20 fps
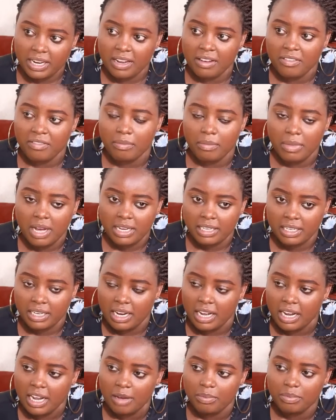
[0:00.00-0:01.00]
enough money
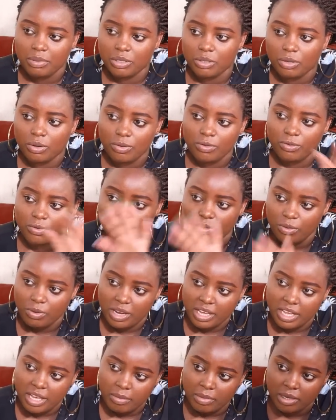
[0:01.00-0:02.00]
na capital
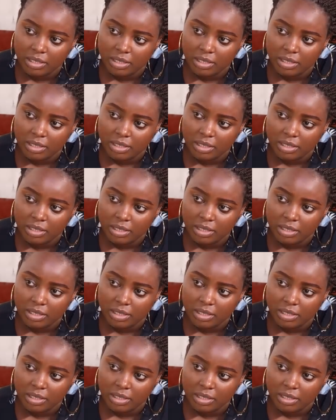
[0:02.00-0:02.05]
kufungua hii ya